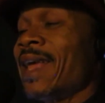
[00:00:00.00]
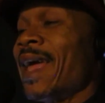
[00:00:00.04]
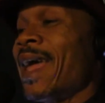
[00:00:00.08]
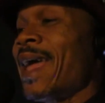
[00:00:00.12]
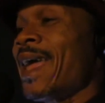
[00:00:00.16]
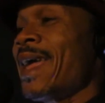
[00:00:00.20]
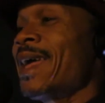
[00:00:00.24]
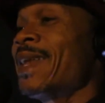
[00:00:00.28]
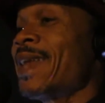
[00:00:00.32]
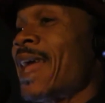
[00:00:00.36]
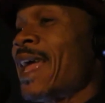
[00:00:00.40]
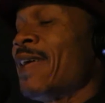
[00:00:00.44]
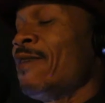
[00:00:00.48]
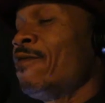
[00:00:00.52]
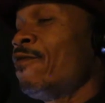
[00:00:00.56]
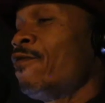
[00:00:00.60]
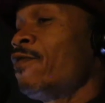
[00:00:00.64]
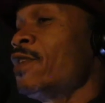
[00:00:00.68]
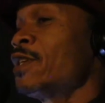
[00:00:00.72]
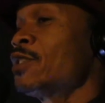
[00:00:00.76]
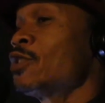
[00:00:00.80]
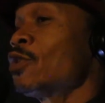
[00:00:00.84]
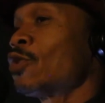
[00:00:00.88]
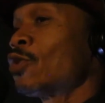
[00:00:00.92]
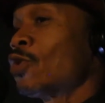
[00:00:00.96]
and a
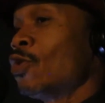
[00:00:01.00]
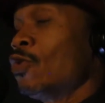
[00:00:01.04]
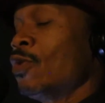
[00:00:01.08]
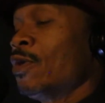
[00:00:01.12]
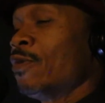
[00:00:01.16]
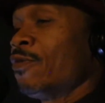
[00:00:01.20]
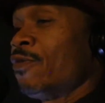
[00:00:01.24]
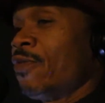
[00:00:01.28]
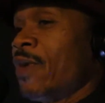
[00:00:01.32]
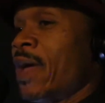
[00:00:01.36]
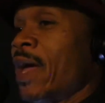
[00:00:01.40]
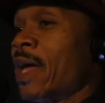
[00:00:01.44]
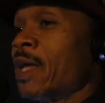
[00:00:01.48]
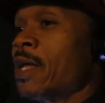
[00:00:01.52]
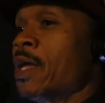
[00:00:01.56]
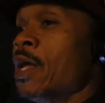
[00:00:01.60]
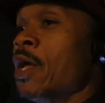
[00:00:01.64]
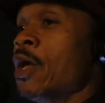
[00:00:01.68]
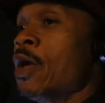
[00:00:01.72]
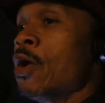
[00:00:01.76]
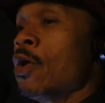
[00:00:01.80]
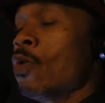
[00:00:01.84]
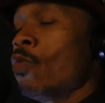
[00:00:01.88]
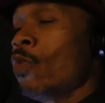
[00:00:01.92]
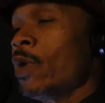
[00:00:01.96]
physical effect
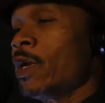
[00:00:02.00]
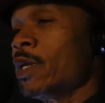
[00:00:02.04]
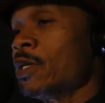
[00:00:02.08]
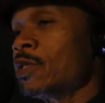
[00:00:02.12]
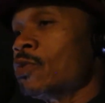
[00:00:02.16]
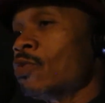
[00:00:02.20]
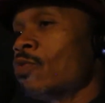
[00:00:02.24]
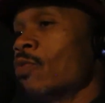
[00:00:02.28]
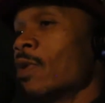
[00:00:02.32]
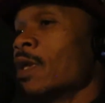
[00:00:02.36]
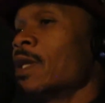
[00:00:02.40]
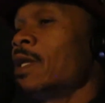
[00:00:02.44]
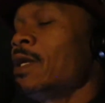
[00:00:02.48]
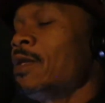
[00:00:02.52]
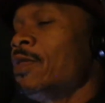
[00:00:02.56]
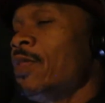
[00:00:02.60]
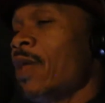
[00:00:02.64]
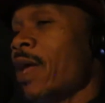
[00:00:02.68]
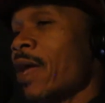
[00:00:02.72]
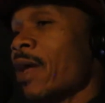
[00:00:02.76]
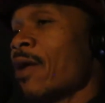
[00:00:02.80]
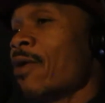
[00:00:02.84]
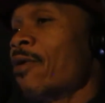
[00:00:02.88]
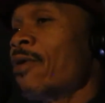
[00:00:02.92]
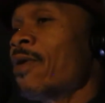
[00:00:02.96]
when it's really
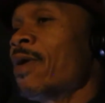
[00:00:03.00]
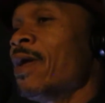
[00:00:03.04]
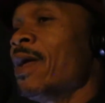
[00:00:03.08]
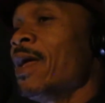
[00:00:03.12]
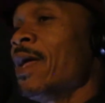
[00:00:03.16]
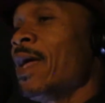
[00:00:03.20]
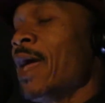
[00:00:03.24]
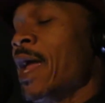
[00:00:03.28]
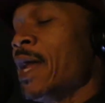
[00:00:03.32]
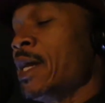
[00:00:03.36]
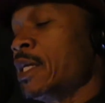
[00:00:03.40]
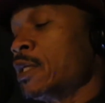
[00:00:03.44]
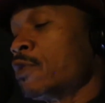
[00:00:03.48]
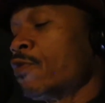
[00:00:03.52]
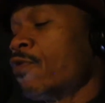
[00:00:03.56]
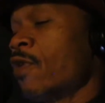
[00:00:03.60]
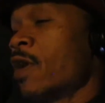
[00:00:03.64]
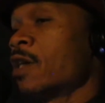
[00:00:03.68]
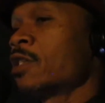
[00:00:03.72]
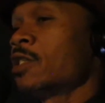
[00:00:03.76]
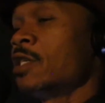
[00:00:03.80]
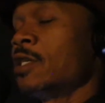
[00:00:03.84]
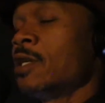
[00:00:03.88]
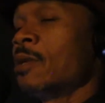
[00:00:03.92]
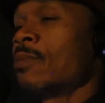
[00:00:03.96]
there and it's
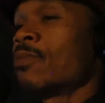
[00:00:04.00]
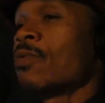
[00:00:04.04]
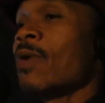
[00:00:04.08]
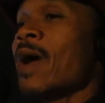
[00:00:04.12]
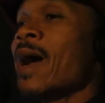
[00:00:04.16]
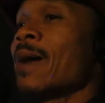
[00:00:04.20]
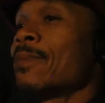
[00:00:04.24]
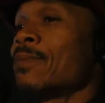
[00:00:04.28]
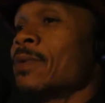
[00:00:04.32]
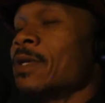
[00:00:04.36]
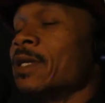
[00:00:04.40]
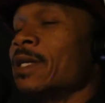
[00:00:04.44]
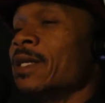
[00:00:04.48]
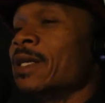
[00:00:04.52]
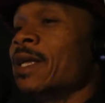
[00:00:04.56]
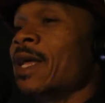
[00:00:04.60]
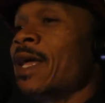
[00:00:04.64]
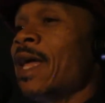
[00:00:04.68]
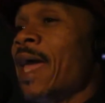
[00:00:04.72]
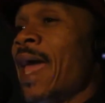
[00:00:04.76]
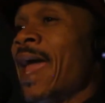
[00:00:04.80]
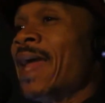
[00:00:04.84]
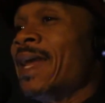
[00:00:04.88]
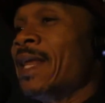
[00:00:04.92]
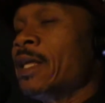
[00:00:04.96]
functioning properly,
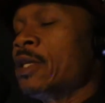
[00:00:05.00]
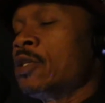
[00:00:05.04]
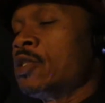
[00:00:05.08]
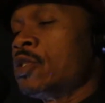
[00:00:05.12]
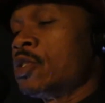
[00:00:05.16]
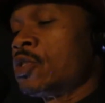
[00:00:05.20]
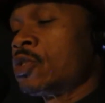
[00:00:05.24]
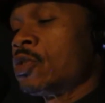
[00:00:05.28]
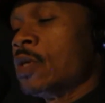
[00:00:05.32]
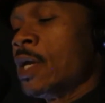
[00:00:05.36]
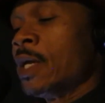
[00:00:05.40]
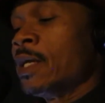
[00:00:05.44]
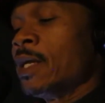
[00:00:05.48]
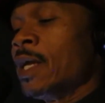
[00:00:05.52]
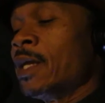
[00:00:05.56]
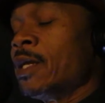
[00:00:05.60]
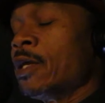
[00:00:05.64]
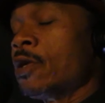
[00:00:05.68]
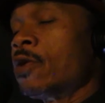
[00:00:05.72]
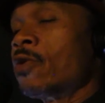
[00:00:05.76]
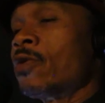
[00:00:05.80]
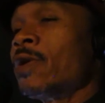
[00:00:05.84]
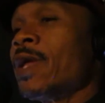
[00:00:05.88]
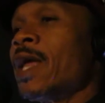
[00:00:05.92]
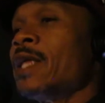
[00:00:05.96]
and
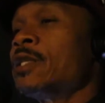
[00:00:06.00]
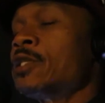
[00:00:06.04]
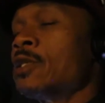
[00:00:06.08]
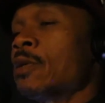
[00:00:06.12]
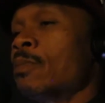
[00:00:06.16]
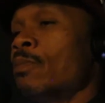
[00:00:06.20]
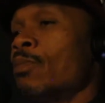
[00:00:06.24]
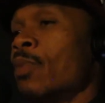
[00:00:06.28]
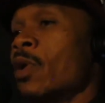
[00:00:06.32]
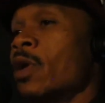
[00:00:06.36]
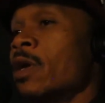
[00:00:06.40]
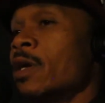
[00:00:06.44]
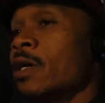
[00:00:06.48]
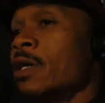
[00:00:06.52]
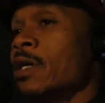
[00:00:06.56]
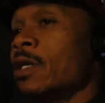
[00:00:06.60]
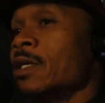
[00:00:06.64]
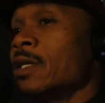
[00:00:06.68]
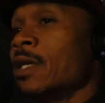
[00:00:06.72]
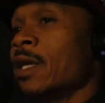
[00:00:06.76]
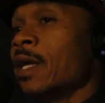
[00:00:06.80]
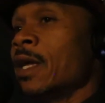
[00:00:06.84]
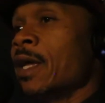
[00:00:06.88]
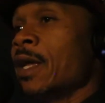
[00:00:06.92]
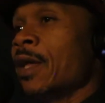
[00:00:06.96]
it creates a
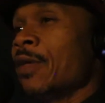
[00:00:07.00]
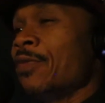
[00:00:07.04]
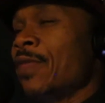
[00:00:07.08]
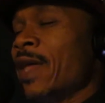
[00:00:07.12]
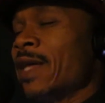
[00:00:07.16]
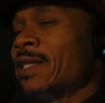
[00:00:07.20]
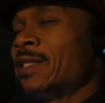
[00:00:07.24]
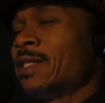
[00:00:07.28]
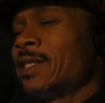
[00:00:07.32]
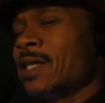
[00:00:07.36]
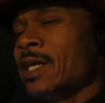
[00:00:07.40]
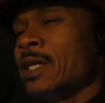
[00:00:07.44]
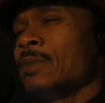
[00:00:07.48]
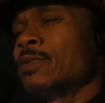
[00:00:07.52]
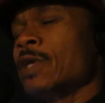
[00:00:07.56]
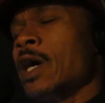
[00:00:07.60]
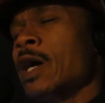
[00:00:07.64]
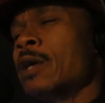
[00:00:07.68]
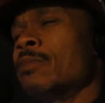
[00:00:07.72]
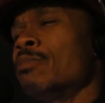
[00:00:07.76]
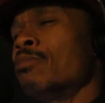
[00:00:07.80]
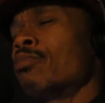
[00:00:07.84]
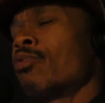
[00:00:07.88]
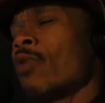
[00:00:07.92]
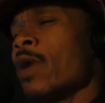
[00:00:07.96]
bond that seems
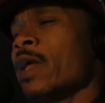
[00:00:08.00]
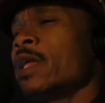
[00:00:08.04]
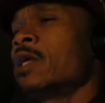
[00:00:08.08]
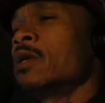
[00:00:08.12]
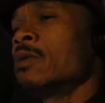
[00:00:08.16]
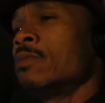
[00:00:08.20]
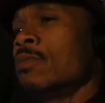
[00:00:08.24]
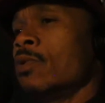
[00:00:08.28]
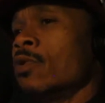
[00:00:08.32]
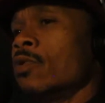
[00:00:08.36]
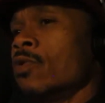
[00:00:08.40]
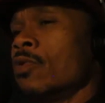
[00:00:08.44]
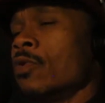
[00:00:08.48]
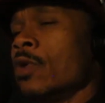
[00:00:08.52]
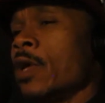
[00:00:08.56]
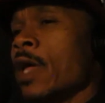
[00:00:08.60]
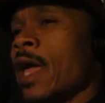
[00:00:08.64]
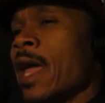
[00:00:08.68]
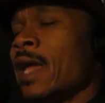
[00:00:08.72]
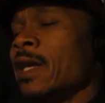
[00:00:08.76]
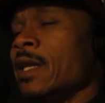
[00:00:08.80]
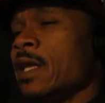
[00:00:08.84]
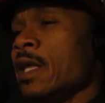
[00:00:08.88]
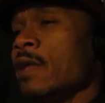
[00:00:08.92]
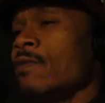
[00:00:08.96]
unbreakable.
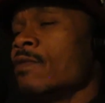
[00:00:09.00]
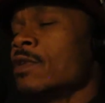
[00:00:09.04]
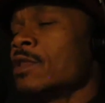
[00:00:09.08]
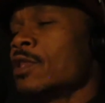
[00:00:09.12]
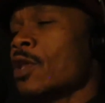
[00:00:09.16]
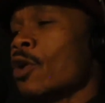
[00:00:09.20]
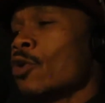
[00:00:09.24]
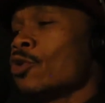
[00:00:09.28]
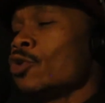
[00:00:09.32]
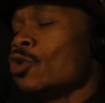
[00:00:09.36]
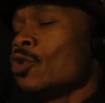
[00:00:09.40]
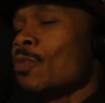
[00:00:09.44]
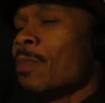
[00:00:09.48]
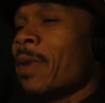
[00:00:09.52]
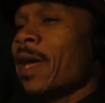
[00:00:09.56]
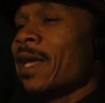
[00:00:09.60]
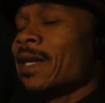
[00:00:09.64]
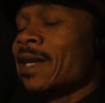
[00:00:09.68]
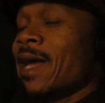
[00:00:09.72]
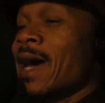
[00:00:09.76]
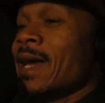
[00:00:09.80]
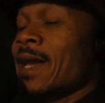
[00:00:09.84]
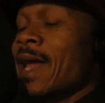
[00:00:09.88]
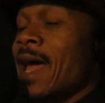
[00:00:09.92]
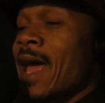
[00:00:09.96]
And even though you may
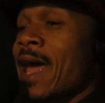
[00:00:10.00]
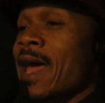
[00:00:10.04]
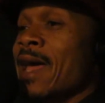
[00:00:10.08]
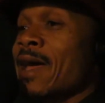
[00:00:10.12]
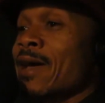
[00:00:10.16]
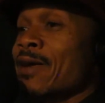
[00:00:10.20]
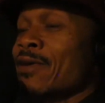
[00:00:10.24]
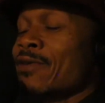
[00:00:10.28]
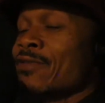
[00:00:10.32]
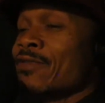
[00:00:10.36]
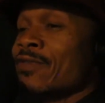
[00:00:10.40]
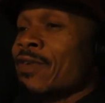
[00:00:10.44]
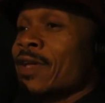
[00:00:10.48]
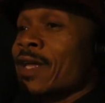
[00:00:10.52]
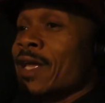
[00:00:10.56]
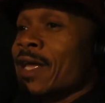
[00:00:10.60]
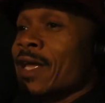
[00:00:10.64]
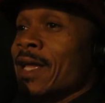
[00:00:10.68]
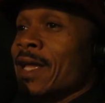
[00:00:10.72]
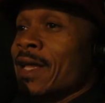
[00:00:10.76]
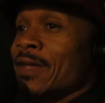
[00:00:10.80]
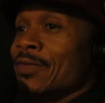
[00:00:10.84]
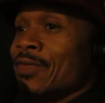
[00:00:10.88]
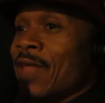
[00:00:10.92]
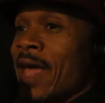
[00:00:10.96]
not have
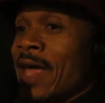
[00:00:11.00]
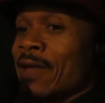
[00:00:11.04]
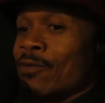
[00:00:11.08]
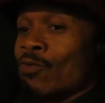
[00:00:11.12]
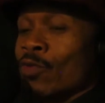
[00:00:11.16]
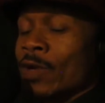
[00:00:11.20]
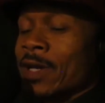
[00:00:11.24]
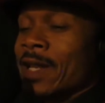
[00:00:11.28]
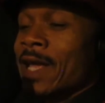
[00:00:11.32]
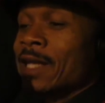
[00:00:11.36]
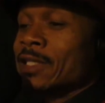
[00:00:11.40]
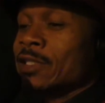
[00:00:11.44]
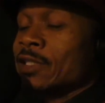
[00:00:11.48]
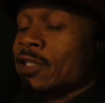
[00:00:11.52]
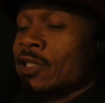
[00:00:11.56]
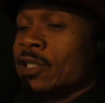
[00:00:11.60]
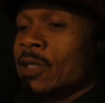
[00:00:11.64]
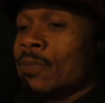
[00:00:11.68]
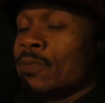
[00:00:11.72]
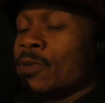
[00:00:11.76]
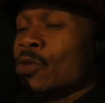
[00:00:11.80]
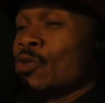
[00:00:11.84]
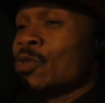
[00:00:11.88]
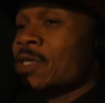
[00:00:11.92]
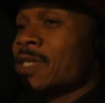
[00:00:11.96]
that
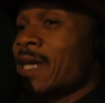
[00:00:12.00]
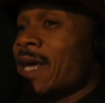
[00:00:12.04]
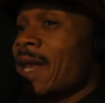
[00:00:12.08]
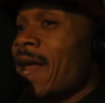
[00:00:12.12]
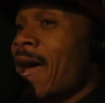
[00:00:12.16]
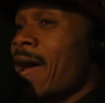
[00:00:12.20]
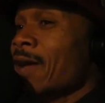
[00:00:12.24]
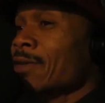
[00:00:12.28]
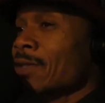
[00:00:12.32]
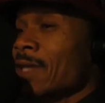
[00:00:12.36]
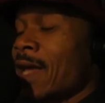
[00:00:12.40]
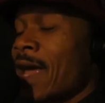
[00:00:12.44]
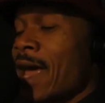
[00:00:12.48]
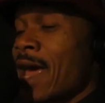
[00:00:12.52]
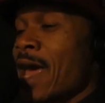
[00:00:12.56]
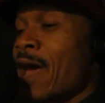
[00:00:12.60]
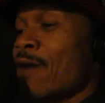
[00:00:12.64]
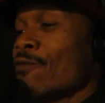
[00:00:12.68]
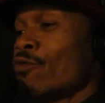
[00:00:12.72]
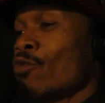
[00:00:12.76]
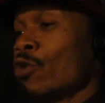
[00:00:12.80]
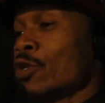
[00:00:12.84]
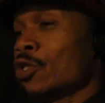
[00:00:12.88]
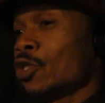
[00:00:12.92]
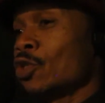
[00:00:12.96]
relationship you set out to
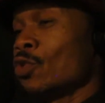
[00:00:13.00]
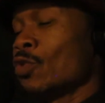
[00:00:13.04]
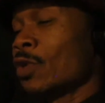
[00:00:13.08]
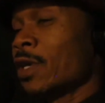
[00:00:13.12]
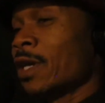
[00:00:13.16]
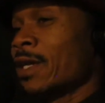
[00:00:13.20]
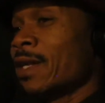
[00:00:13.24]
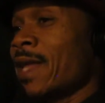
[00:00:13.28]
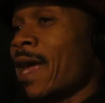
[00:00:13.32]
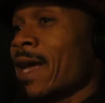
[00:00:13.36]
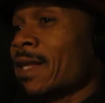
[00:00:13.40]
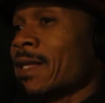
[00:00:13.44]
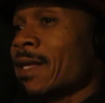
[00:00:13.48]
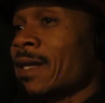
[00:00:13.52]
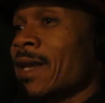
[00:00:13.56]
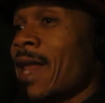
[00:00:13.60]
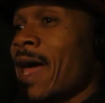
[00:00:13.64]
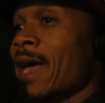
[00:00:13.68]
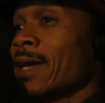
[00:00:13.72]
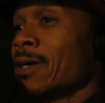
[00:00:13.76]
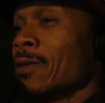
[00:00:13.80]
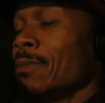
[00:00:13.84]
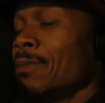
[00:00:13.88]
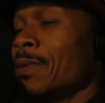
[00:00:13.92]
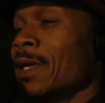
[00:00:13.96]
have, once you connect in
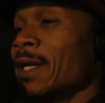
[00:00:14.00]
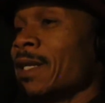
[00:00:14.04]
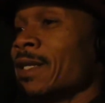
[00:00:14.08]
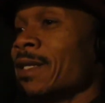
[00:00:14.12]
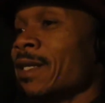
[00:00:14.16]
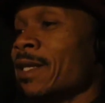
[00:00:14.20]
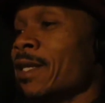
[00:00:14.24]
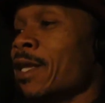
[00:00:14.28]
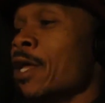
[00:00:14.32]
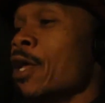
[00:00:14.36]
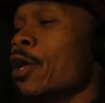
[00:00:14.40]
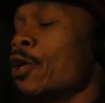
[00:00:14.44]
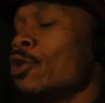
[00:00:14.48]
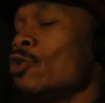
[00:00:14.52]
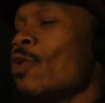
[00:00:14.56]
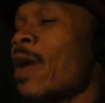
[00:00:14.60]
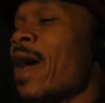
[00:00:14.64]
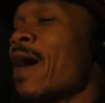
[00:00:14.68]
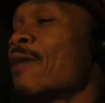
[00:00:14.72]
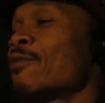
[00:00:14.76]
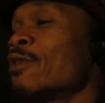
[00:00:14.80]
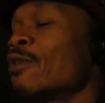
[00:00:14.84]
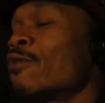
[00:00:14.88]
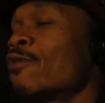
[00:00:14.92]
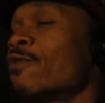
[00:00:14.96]
likability, you
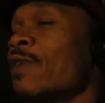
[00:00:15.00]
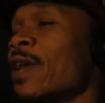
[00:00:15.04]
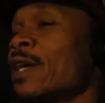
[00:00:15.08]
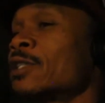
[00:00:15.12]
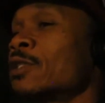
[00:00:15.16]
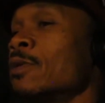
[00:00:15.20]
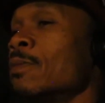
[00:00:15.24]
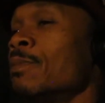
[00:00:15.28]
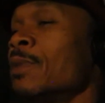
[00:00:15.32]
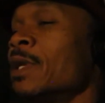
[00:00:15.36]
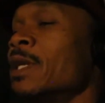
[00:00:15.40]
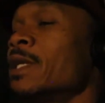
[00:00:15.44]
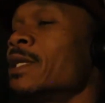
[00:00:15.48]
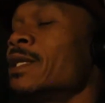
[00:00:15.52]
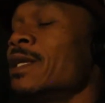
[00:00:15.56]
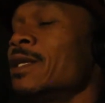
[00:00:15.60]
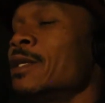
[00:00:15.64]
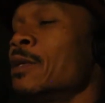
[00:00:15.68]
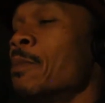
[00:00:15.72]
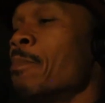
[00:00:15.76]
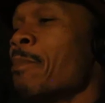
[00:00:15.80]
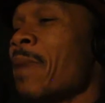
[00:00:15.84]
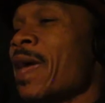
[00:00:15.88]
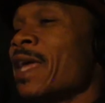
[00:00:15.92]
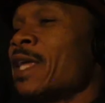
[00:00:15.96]
have the flexibility
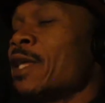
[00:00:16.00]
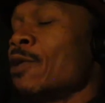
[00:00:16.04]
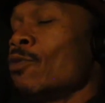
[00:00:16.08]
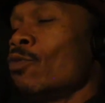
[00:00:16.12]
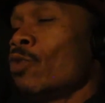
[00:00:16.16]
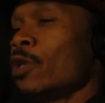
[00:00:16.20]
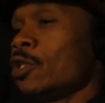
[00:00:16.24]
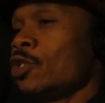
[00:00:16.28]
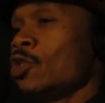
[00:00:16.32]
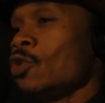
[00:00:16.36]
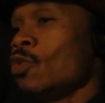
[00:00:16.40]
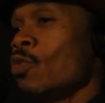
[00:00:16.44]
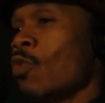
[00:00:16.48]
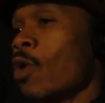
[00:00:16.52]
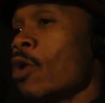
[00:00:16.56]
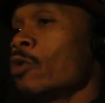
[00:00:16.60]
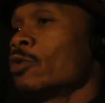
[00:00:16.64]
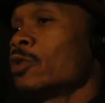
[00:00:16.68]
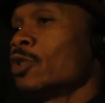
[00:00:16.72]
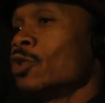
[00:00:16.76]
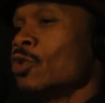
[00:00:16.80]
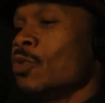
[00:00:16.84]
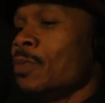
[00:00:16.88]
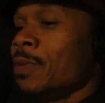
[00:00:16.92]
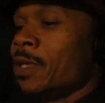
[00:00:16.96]
to make it what you
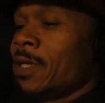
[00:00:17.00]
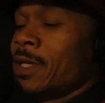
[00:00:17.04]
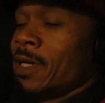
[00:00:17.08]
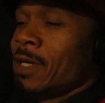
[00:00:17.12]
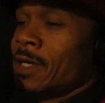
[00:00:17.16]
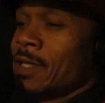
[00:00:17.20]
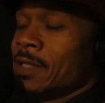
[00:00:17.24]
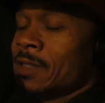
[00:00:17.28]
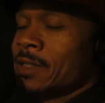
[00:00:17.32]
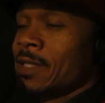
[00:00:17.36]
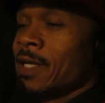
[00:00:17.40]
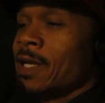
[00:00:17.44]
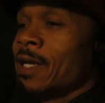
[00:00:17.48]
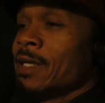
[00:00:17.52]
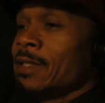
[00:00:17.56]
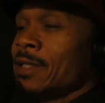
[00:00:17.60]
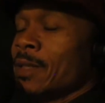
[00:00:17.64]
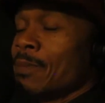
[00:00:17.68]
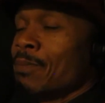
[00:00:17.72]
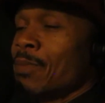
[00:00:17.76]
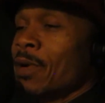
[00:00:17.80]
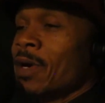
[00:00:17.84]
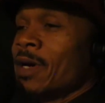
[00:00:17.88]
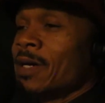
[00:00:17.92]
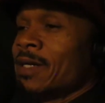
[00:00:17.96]
want to, because
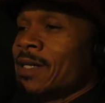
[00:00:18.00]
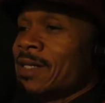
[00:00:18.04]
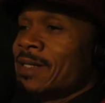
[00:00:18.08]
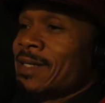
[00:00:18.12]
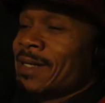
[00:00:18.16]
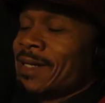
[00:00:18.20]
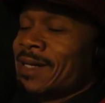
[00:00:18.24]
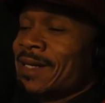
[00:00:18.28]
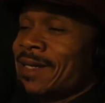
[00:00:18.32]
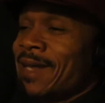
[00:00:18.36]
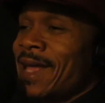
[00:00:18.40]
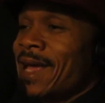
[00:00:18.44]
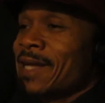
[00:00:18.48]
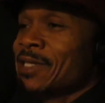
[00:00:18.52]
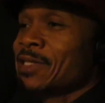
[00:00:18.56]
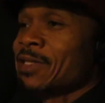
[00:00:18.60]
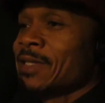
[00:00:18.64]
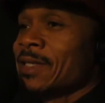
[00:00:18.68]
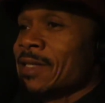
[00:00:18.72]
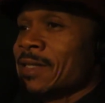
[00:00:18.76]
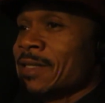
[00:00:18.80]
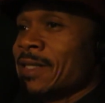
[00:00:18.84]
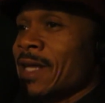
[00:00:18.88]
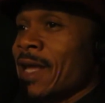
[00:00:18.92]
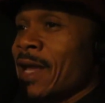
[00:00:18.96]
the bond and the
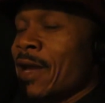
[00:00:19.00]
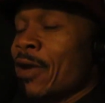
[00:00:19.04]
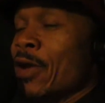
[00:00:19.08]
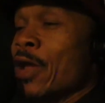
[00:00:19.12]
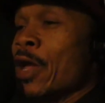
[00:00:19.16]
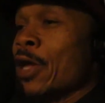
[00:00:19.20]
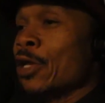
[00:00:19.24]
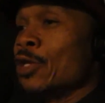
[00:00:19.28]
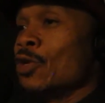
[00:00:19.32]
connection is there.